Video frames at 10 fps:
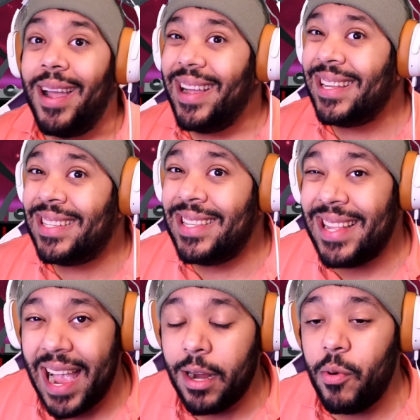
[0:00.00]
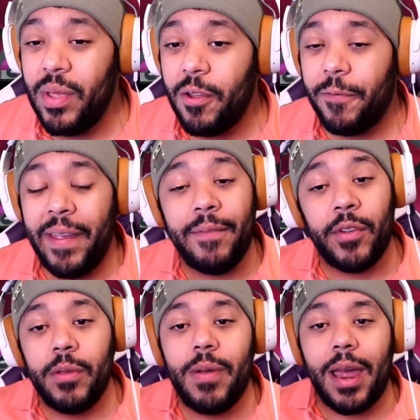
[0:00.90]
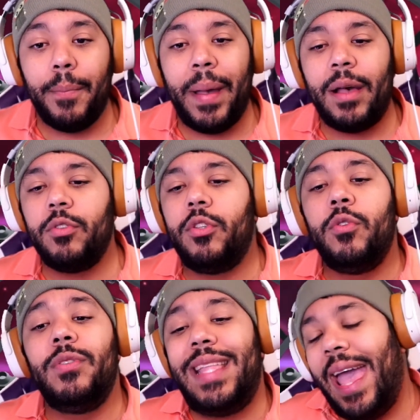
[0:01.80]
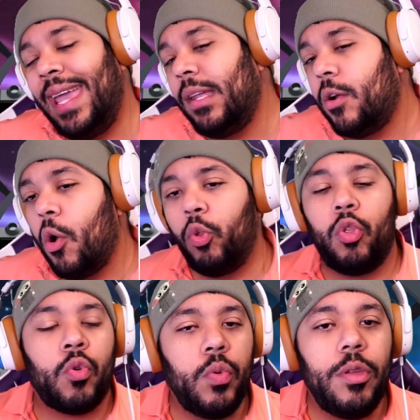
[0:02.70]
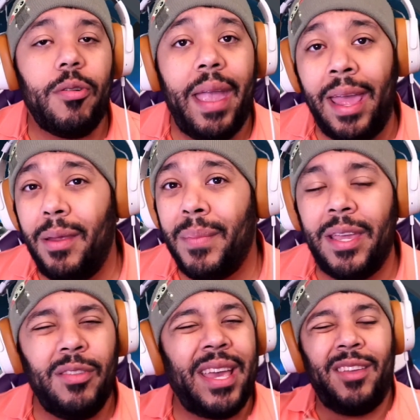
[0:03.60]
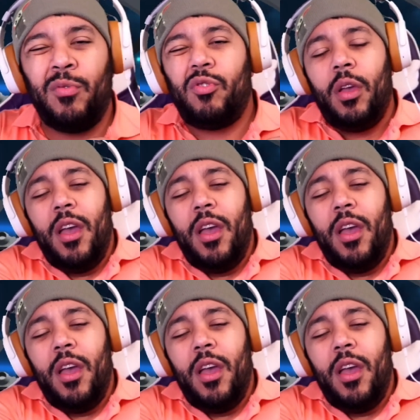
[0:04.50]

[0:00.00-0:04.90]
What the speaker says: it's not going your favor, you gotta bounce, use that E to go through your enemy, that you